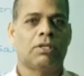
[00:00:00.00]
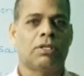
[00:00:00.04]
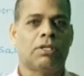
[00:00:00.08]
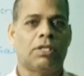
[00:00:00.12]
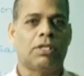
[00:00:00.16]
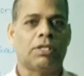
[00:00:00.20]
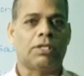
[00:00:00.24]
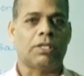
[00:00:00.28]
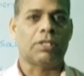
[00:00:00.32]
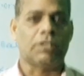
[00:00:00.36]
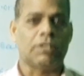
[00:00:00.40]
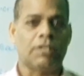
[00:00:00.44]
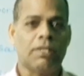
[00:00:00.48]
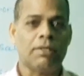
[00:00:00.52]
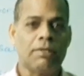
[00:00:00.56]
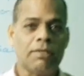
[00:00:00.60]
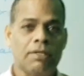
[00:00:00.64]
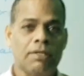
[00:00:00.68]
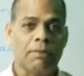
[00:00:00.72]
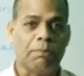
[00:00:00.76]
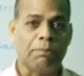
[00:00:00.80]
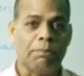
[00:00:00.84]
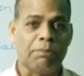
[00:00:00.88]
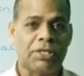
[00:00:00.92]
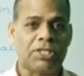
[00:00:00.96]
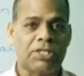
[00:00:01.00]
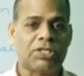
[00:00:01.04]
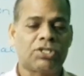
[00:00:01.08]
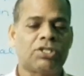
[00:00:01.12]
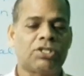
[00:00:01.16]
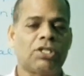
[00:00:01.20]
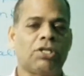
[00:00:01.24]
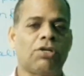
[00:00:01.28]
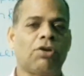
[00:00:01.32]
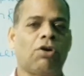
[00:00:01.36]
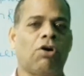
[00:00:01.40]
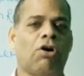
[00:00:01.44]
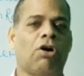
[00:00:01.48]
It is a
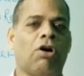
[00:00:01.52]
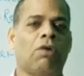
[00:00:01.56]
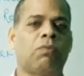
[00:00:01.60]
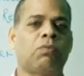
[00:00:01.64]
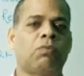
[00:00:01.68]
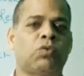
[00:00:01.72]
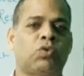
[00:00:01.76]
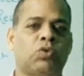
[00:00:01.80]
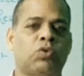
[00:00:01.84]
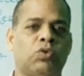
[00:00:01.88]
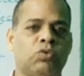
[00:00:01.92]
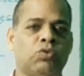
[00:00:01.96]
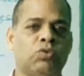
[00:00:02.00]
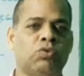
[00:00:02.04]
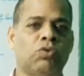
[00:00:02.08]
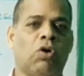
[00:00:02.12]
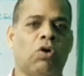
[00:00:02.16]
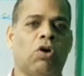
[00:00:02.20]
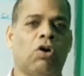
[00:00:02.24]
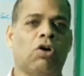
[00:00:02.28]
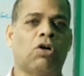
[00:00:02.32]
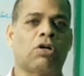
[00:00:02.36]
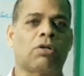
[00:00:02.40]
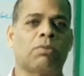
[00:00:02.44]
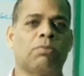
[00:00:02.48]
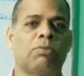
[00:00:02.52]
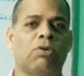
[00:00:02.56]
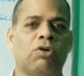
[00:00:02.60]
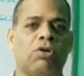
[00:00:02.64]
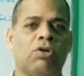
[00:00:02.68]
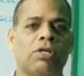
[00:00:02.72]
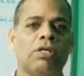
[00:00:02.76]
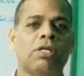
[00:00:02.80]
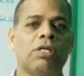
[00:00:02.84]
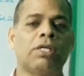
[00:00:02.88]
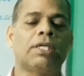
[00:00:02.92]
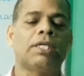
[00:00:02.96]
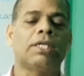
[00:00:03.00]
mixture of two or
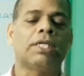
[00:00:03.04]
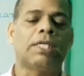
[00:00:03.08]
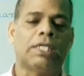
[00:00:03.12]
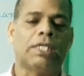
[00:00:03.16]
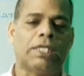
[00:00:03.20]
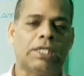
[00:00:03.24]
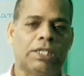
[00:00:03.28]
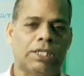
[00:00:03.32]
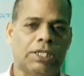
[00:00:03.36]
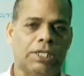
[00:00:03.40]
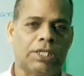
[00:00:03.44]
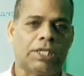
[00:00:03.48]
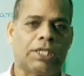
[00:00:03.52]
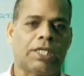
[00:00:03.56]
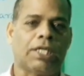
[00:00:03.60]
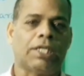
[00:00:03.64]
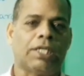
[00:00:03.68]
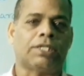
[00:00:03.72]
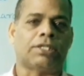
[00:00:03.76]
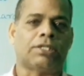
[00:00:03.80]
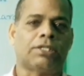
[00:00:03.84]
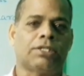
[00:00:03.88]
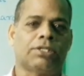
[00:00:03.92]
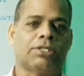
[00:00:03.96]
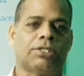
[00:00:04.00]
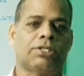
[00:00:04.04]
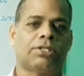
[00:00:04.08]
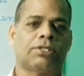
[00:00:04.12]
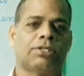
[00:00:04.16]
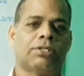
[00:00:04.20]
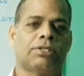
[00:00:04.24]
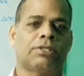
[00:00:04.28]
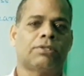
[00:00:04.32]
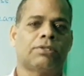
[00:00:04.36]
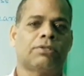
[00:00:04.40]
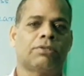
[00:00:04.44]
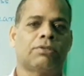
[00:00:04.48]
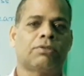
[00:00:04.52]
more indicators.
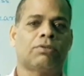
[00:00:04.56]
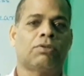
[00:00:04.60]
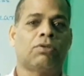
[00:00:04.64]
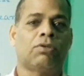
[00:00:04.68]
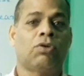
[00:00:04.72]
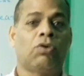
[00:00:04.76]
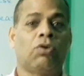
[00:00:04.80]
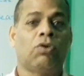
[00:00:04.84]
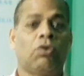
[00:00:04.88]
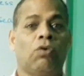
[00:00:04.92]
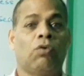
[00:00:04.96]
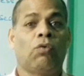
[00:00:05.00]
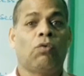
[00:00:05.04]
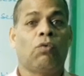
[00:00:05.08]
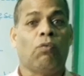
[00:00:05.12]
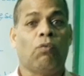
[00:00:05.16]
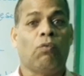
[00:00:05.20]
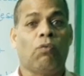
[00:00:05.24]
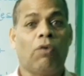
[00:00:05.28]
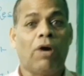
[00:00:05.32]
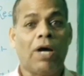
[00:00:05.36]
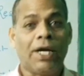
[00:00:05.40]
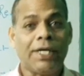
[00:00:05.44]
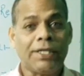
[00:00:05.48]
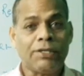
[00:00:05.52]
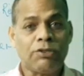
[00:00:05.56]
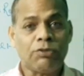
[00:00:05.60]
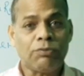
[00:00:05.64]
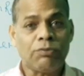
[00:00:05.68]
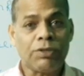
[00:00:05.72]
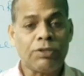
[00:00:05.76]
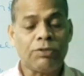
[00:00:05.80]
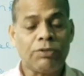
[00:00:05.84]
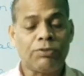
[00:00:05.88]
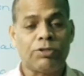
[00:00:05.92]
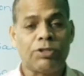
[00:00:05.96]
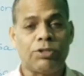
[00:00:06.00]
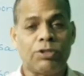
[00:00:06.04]
Why do we
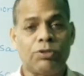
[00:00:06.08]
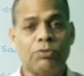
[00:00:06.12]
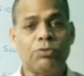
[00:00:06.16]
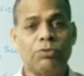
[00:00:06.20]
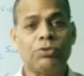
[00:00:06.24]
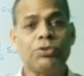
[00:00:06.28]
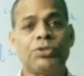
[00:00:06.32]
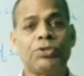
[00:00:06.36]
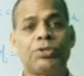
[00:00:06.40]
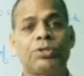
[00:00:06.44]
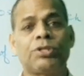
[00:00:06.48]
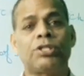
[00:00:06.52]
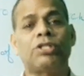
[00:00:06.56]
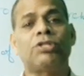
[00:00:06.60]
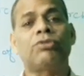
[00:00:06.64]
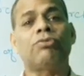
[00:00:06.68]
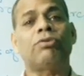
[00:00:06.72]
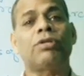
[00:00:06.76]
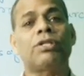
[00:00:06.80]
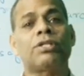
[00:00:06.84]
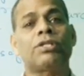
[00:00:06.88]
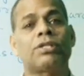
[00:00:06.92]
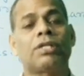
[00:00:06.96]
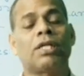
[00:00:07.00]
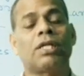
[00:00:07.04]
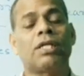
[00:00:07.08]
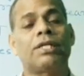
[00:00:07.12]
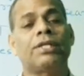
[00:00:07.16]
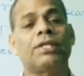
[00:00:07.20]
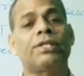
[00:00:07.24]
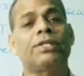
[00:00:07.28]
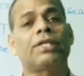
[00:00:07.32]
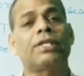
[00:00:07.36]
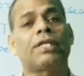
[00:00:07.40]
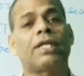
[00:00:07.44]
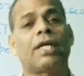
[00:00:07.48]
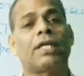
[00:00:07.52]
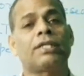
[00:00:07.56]
use universal
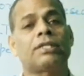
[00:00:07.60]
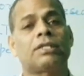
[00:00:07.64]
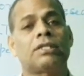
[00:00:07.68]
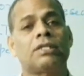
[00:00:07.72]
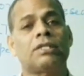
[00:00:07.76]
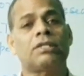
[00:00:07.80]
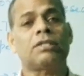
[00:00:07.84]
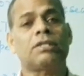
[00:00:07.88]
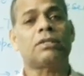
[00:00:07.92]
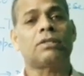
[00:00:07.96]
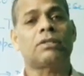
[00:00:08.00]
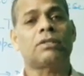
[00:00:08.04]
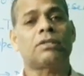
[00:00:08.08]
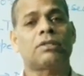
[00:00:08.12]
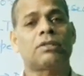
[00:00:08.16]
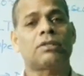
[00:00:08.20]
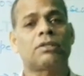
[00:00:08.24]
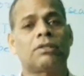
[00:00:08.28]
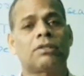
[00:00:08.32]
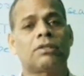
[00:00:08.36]
indicators?